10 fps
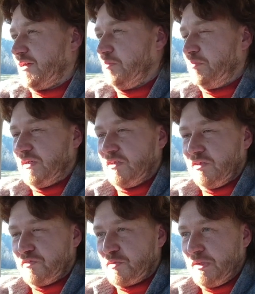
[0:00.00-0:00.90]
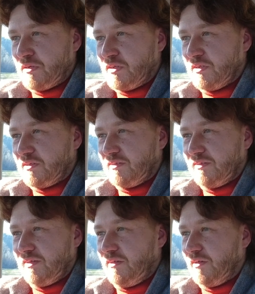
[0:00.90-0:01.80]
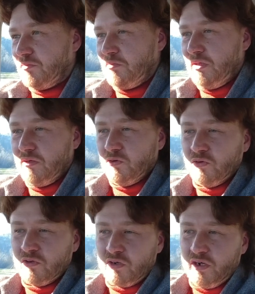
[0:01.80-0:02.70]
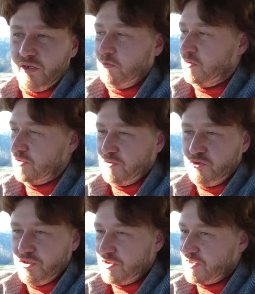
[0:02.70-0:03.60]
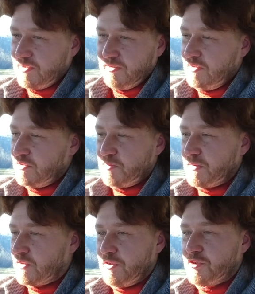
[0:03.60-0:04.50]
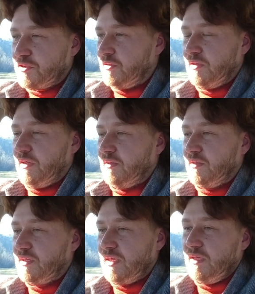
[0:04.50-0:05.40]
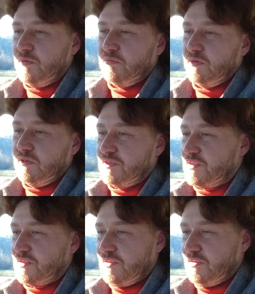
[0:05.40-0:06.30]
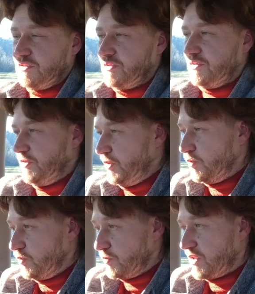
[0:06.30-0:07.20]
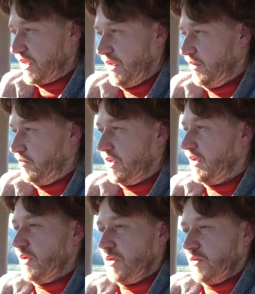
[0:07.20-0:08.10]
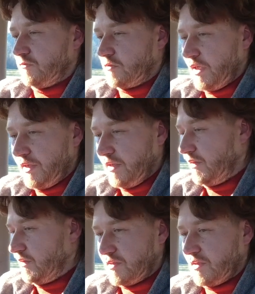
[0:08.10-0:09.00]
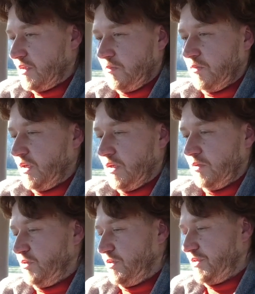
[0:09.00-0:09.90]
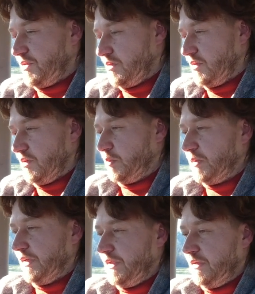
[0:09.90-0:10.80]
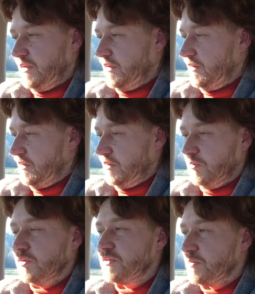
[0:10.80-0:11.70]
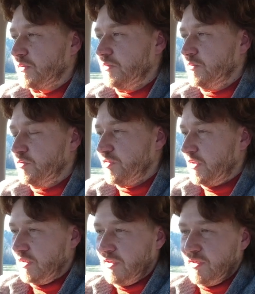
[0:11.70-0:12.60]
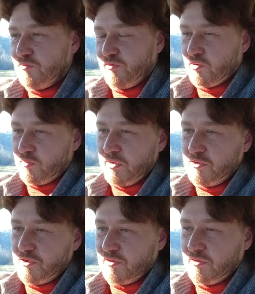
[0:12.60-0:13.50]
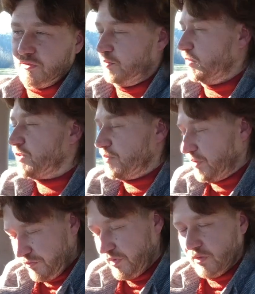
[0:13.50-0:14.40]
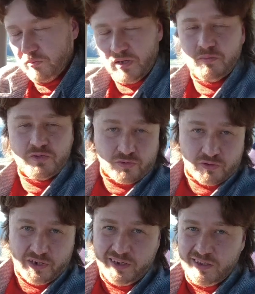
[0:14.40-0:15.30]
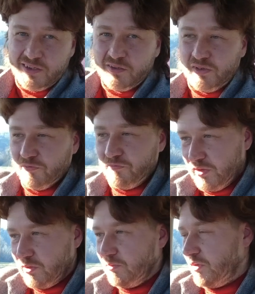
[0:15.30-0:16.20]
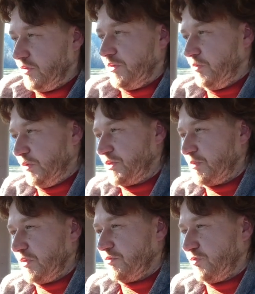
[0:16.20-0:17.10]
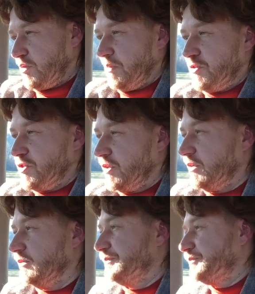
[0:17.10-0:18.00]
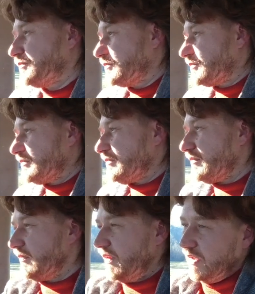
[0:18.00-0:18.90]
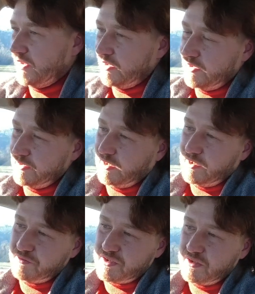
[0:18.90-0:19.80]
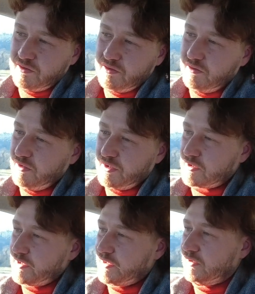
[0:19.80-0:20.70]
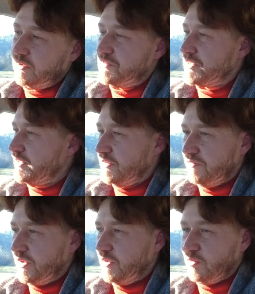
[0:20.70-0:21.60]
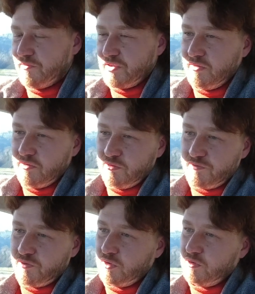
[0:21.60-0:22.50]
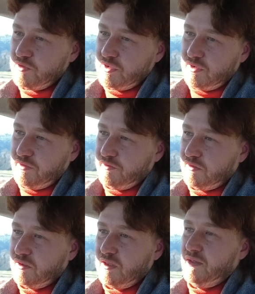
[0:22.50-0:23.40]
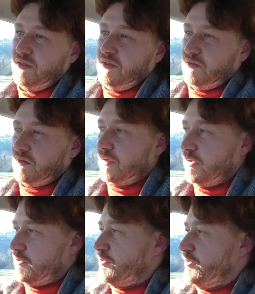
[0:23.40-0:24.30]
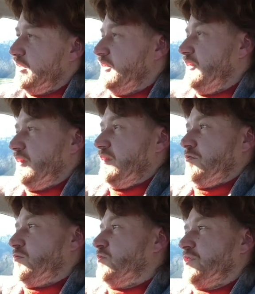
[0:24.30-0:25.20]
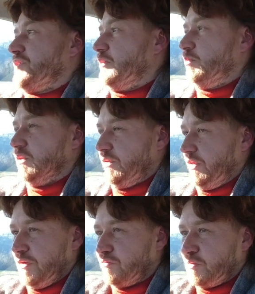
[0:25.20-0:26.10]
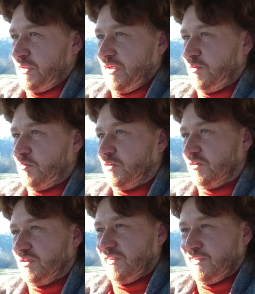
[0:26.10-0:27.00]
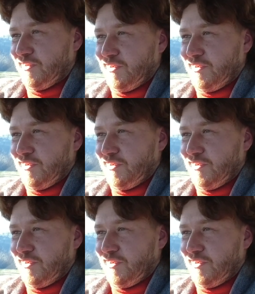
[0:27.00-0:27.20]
competitive spirit got me or it was just an inspiration, and it came, this news came right at the time when I was planning the Multipla movie for my channel, the Multipla film, I'm sorry, the film on the Multipla for my channel. And I've seen the article, I've seen the video, I've seen those photos, and I thought, gosh, of course I will never be able